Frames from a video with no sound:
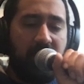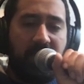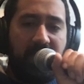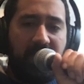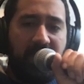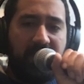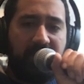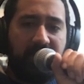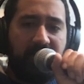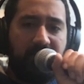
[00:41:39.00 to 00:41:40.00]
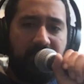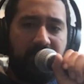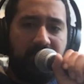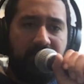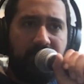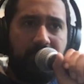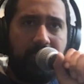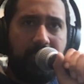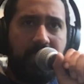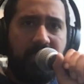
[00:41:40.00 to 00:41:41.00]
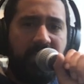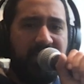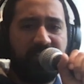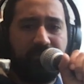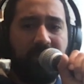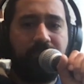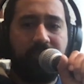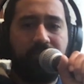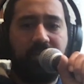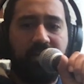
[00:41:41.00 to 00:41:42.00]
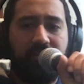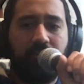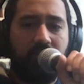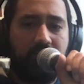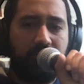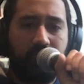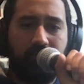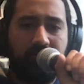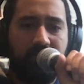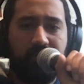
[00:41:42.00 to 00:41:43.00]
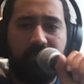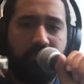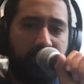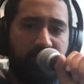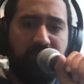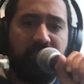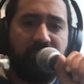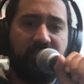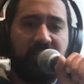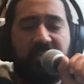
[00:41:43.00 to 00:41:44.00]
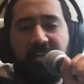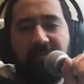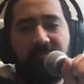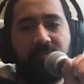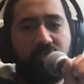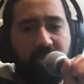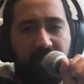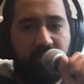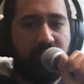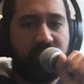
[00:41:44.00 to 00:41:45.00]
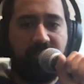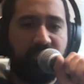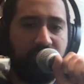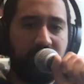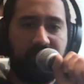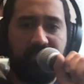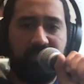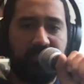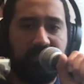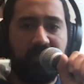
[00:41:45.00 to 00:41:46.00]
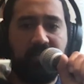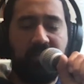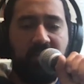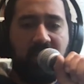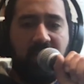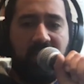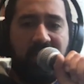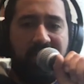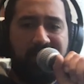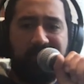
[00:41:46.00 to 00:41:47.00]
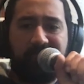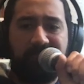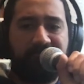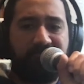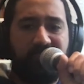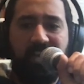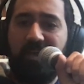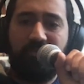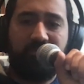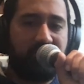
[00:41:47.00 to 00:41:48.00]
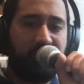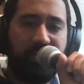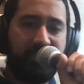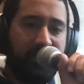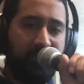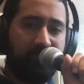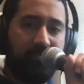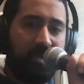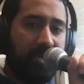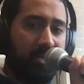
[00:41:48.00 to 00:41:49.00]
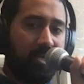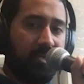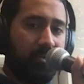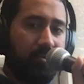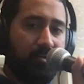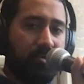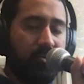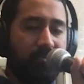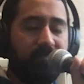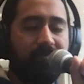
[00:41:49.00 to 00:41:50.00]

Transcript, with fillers: And um, yeah, I just met people at college who were, you know, into music and shared a lot of sensibilities. And yeah, it was a great time. I, I kind of learned a lot.